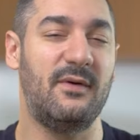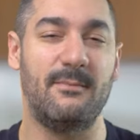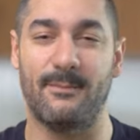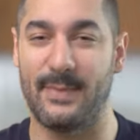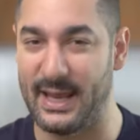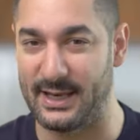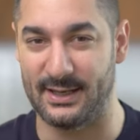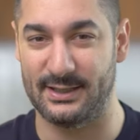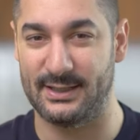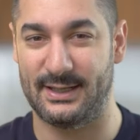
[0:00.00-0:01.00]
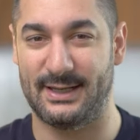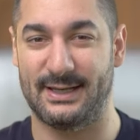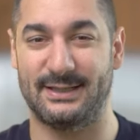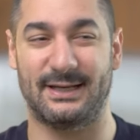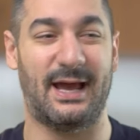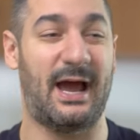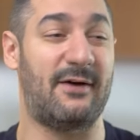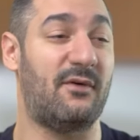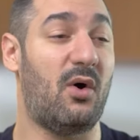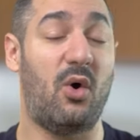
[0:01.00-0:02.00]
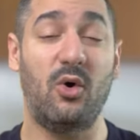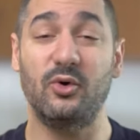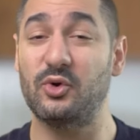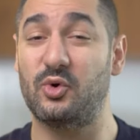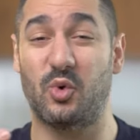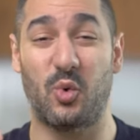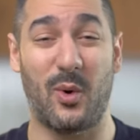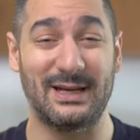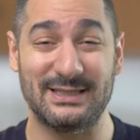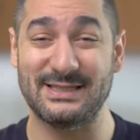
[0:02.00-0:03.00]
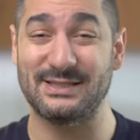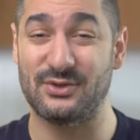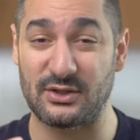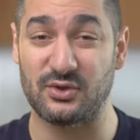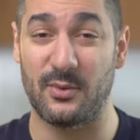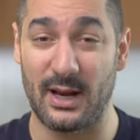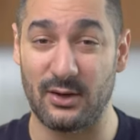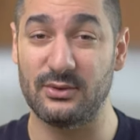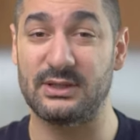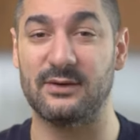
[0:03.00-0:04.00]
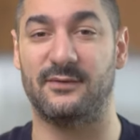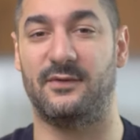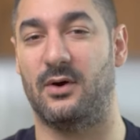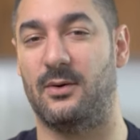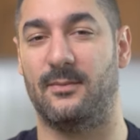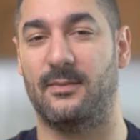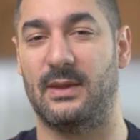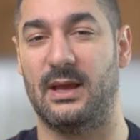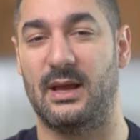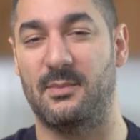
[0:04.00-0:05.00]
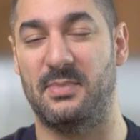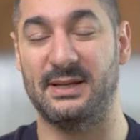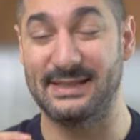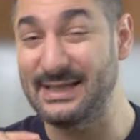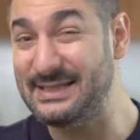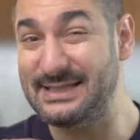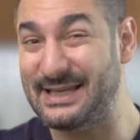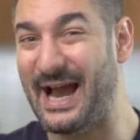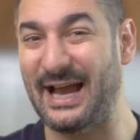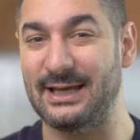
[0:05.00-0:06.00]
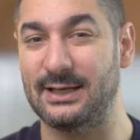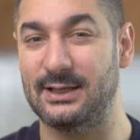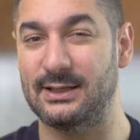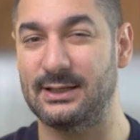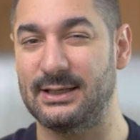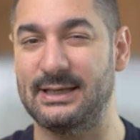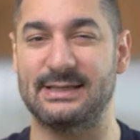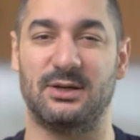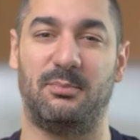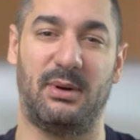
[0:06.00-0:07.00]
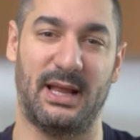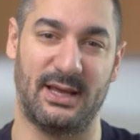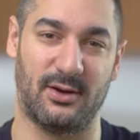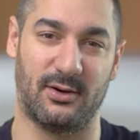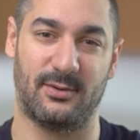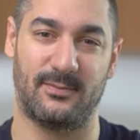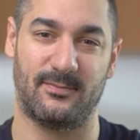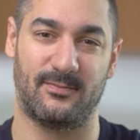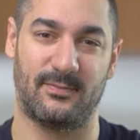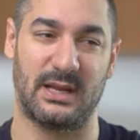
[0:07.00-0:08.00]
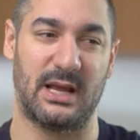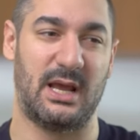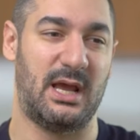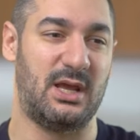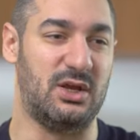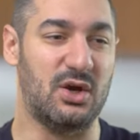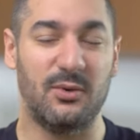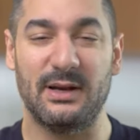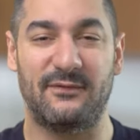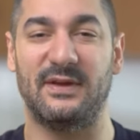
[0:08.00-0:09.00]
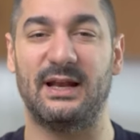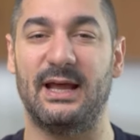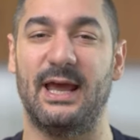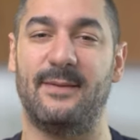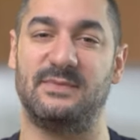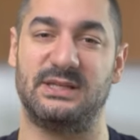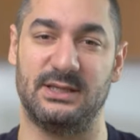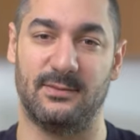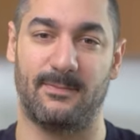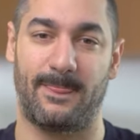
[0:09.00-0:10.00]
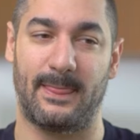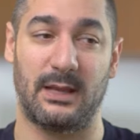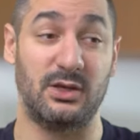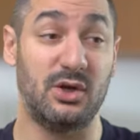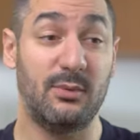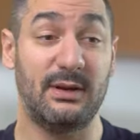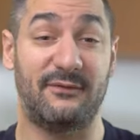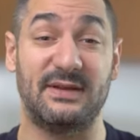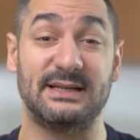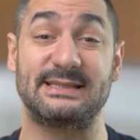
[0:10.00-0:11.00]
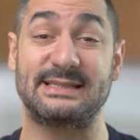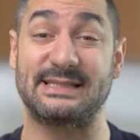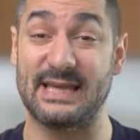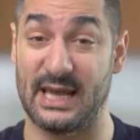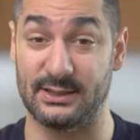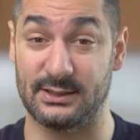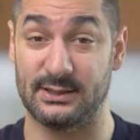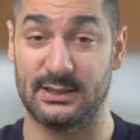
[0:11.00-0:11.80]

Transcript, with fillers: a man that have all the qualities that you were looking for, but this guy is a player, you will feel empty. You will feel scared.